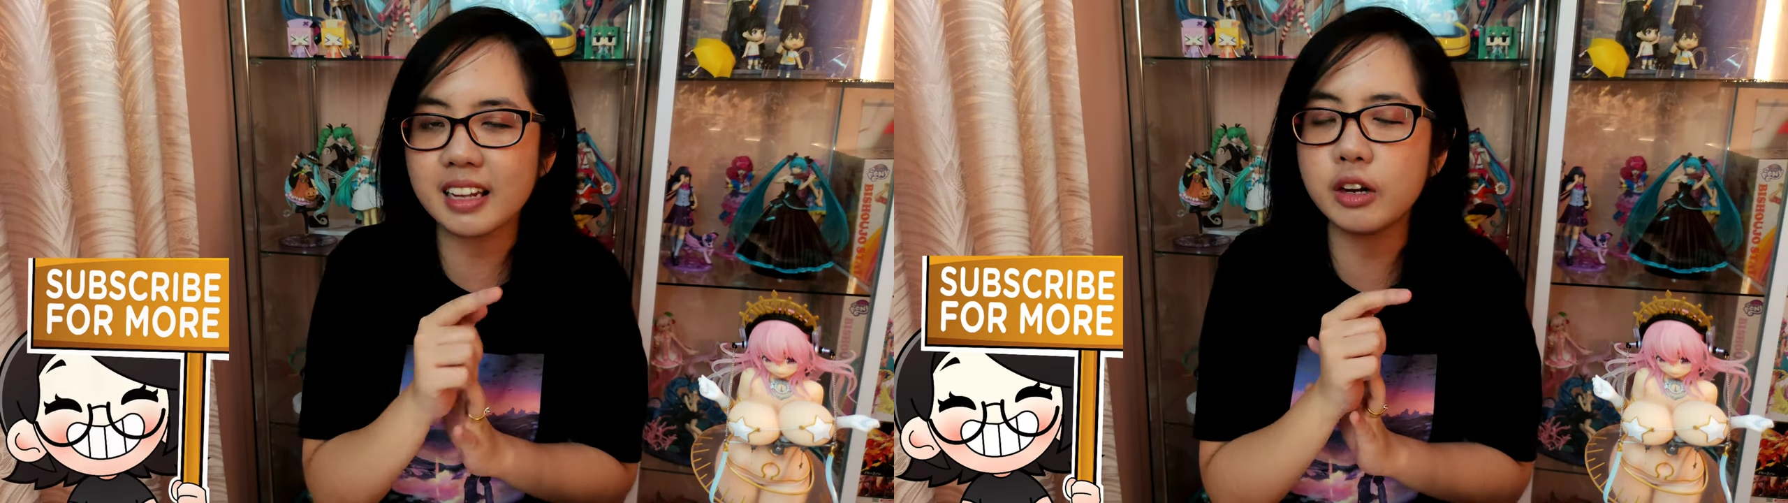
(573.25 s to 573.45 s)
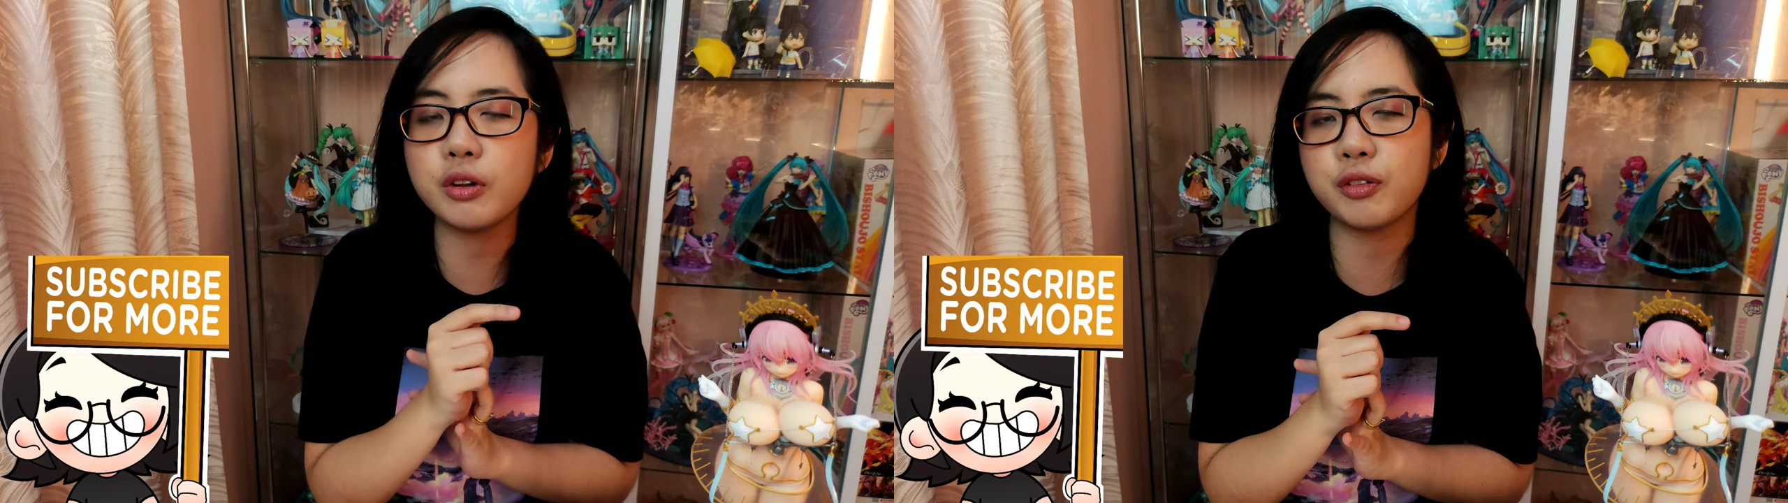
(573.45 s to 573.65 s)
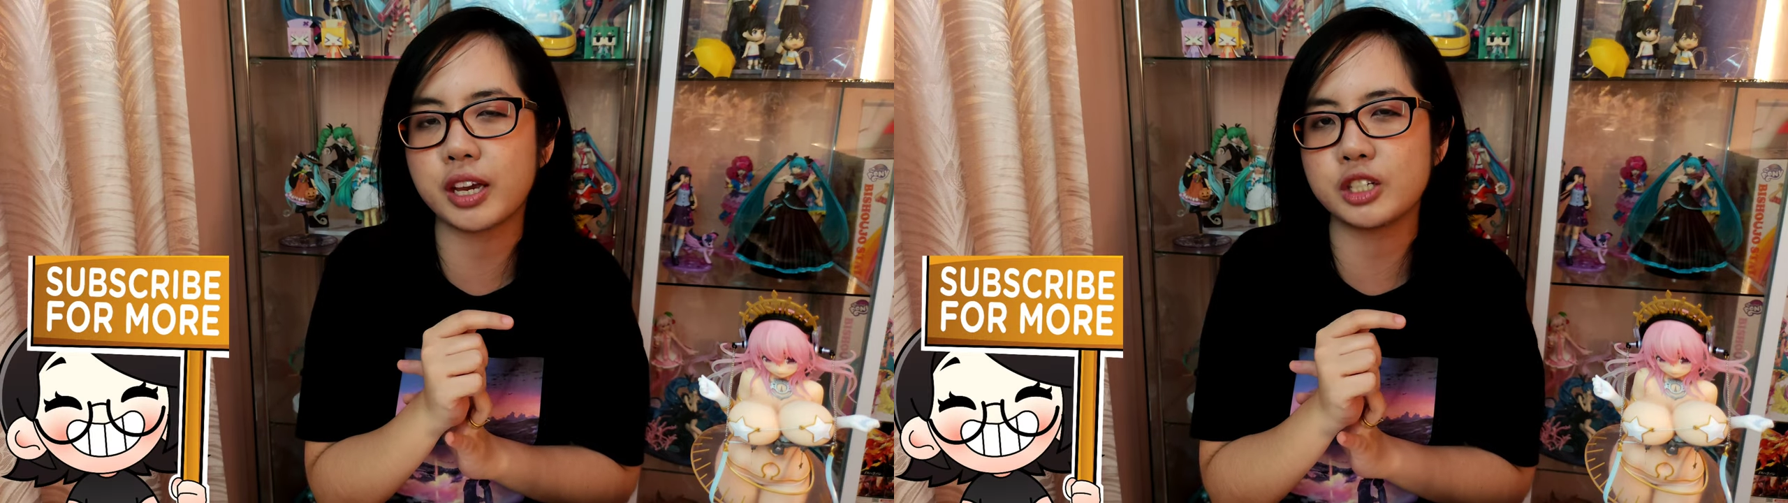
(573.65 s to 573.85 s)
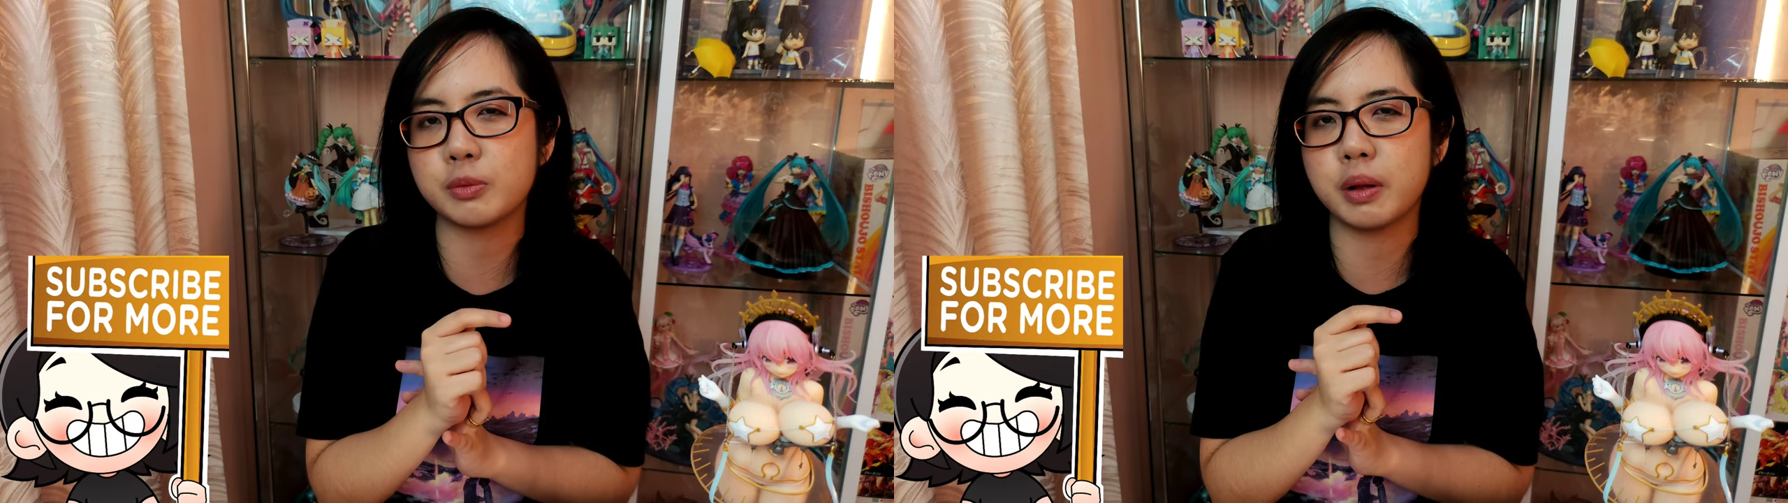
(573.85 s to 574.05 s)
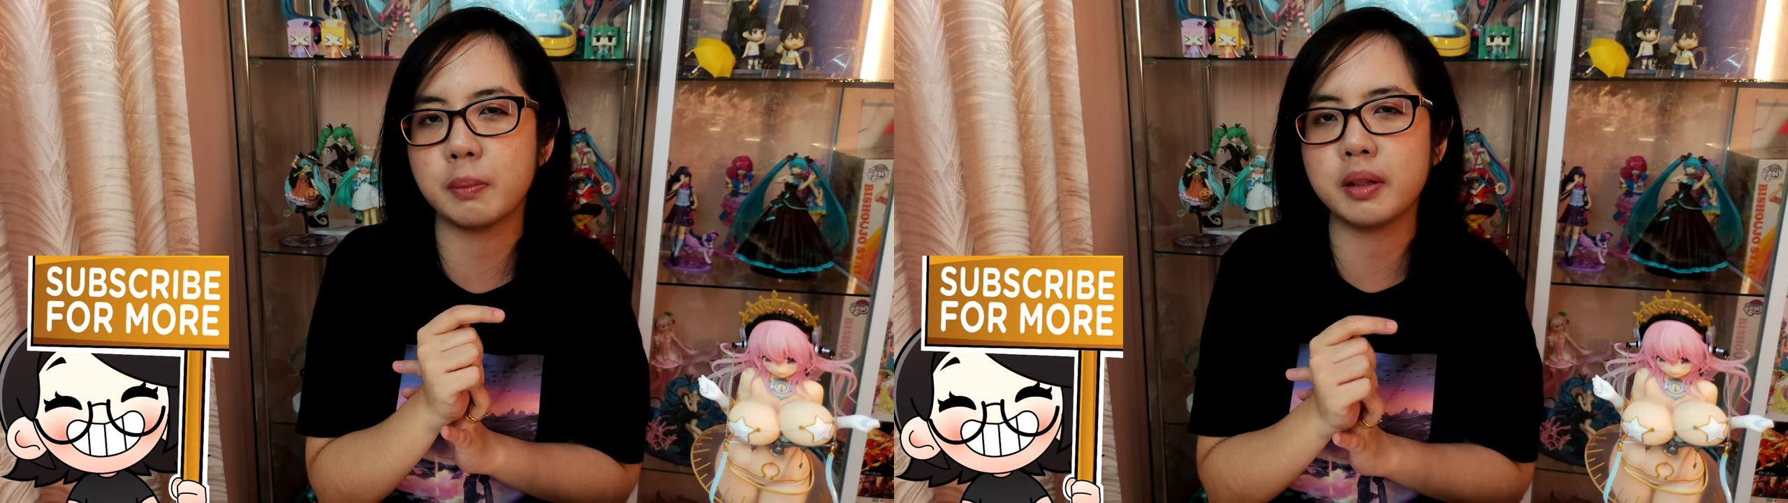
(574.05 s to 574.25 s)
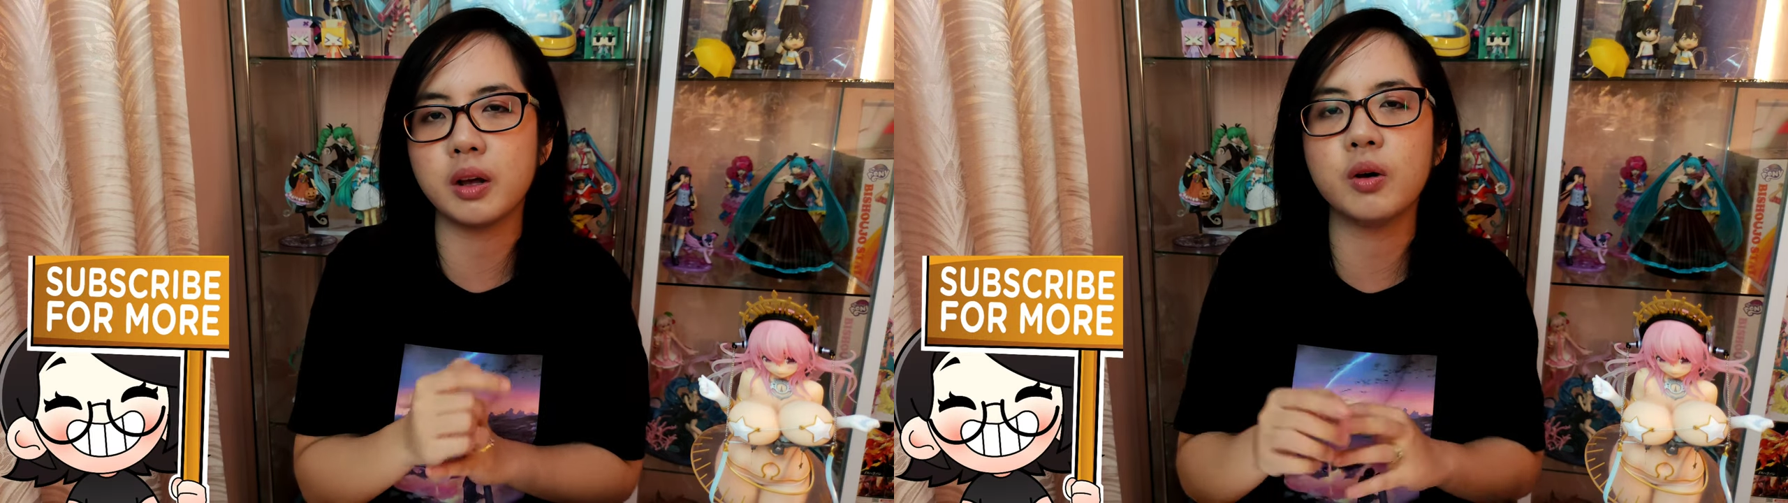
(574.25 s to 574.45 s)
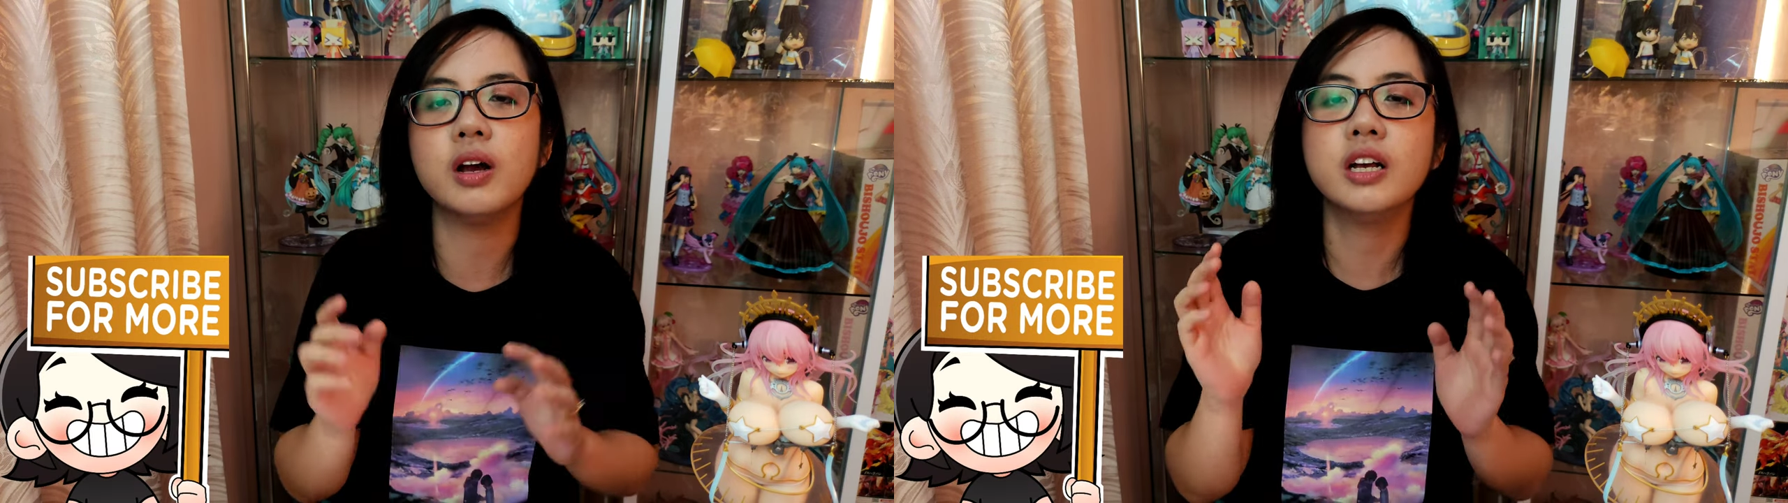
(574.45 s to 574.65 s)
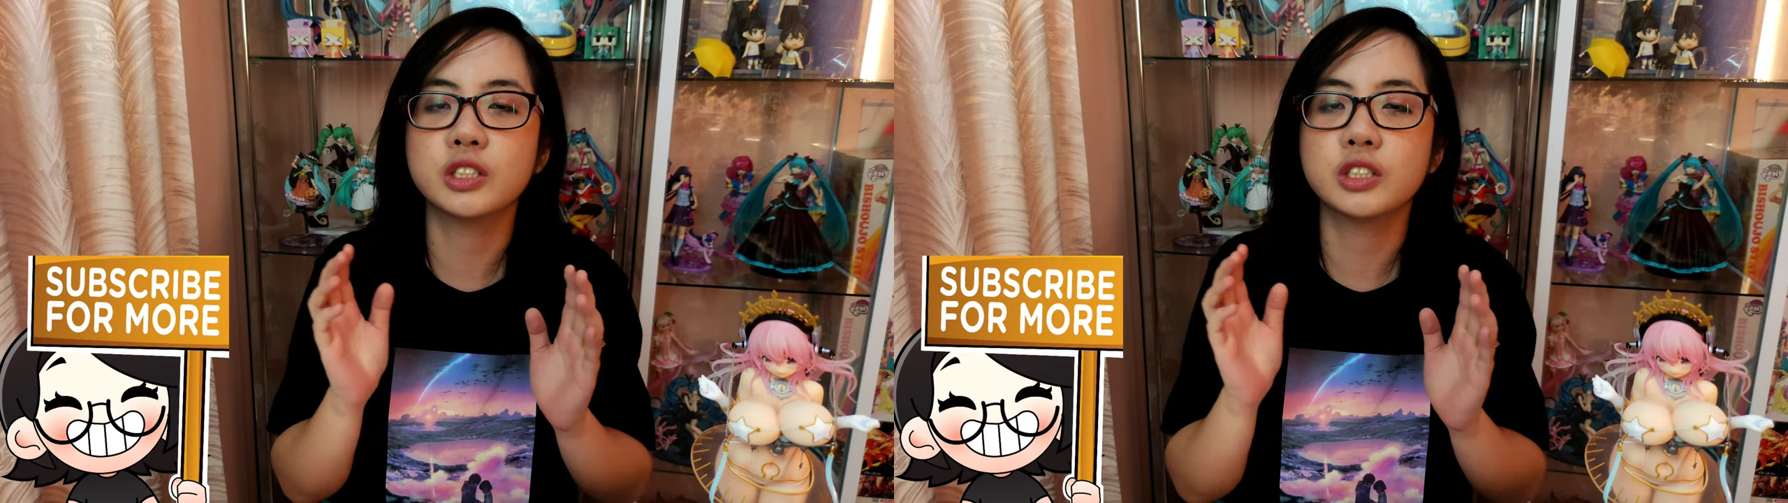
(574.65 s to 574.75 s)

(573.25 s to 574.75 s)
that notification bell below